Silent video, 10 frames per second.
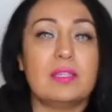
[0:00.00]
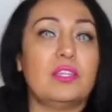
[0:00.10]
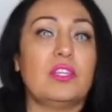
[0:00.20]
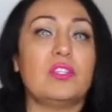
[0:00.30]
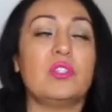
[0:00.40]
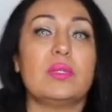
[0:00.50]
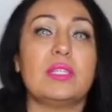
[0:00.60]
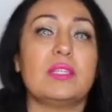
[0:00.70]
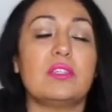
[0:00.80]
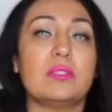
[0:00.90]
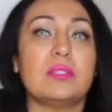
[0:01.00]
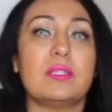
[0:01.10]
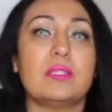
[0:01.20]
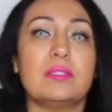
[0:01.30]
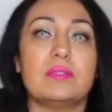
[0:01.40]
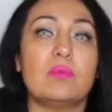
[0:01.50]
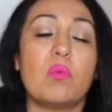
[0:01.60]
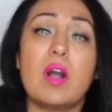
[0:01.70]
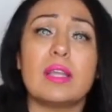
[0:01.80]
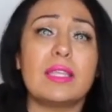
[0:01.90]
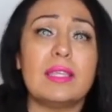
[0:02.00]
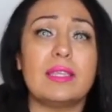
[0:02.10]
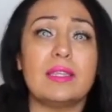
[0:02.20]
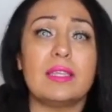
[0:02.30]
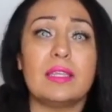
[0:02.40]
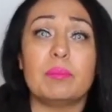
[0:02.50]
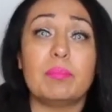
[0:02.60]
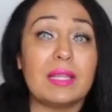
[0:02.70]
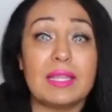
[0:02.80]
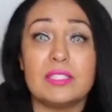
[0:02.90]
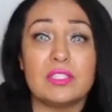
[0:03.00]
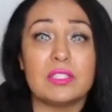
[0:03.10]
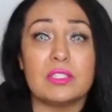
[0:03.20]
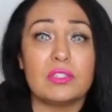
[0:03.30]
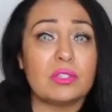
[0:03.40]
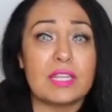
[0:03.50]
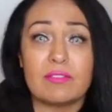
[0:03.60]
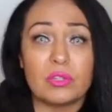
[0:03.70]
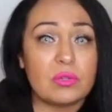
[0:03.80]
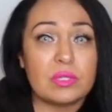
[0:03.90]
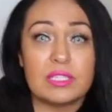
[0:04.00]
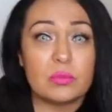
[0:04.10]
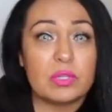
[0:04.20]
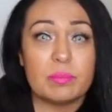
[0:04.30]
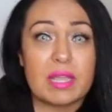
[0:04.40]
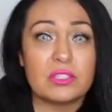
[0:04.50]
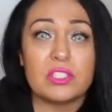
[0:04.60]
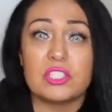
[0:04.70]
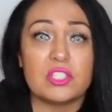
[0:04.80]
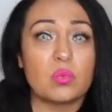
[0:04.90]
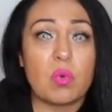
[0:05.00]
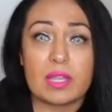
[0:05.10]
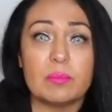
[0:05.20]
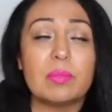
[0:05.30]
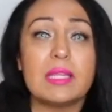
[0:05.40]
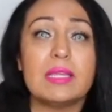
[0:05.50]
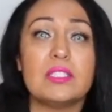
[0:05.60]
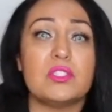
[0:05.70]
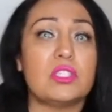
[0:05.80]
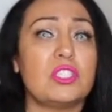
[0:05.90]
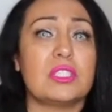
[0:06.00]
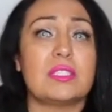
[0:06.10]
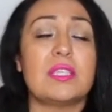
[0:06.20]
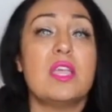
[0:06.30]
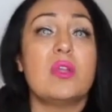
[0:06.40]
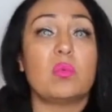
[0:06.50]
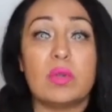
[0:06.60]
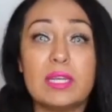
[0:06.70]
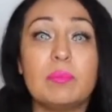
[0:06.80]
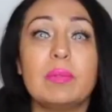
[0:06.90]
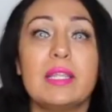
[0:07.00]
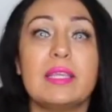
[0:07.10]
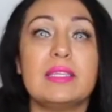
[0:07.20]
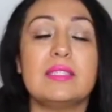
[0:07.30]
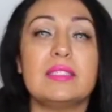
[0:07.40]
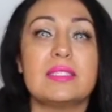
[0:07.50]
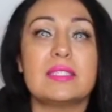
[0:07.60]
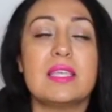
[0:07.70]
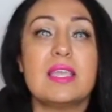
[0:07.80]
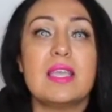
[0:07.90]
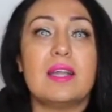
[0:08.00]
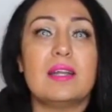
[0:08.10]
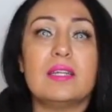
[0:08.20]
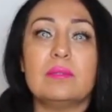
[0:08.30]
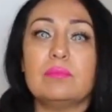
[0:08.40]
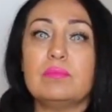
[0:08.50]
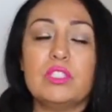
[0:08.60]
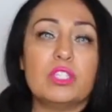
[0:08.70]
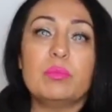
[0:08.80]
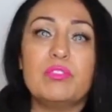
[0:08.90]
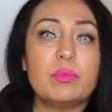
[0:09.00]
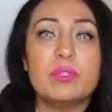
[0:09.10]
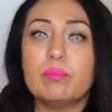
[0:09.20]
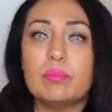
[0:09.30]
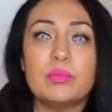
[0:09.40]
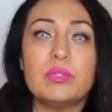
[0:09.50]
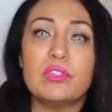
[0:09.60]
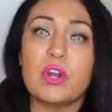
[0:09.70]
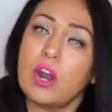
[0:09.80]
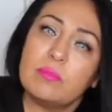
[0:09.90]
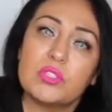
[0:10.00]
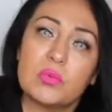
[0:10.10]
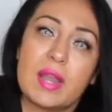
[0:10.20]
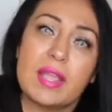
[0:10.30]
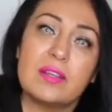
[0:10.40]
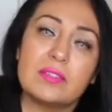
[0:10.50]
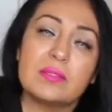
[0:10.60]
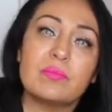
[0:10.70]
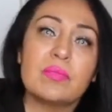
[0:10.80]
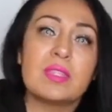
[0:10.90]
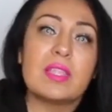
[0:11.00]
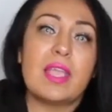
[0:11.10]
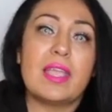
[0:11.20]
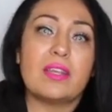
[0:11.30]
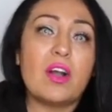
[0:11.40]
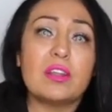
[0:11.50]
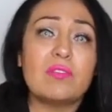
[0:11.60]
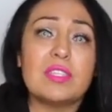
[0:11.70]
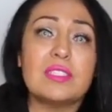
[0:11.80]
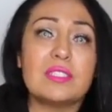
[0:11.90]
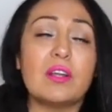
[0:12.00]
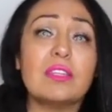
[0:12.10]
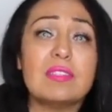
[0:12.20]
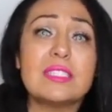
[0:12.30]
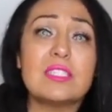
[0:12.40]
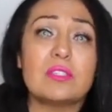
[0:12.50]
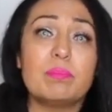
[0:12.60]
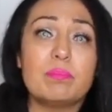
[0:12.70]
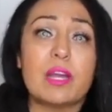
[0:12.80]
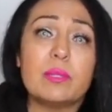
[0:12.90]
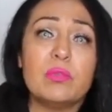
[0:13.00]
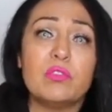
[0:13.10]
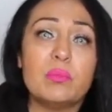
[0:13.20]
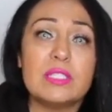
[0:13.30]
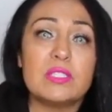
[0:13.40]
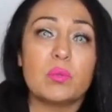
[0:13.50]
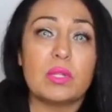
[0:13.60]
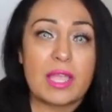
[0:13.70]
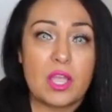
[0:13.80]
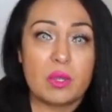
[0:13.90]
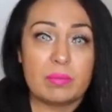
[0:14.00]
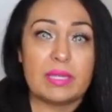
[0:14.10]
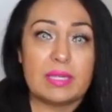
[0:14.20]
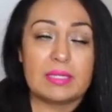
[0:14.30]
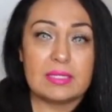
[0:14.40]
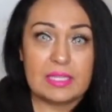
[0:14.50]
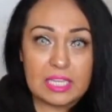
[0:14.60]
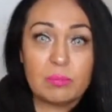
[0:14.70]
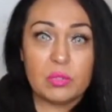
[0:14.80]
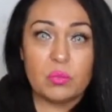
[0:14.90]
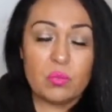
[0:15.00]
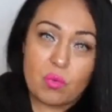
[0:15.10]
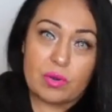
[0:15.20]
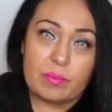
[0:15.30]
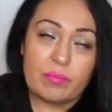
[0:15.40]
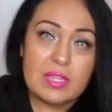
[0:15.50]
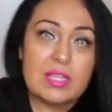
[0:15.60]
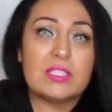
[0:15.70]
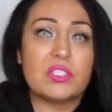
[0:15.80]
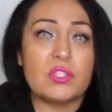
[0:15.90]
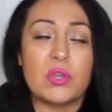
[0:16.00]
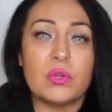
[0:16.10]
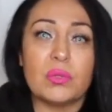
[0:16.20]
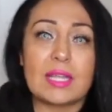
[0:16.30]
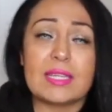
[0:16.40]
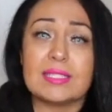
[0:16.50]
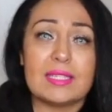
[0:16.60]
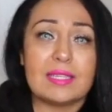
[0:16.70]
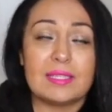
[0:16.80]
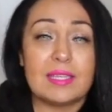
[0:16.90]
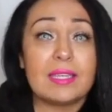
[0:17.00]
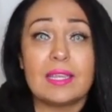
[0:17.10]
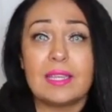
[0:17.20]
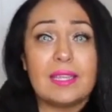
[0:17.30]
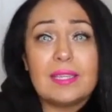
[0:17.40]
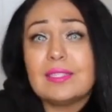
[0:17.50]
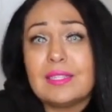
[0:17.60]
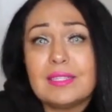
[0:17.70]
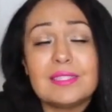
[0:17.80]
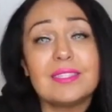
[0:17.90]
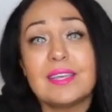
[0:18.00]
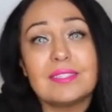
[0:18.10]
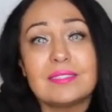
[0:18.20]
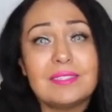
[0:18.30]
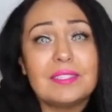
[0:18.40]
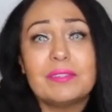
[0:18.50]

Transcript: you know, doing a little uh, walking in place. You don't have, you don't need a rebound. You can just walk in place. just run in place. Um, you know, move your move your arms around, and all of this, all of these little body movements will help keep you warm. So, like I said, it, it it's not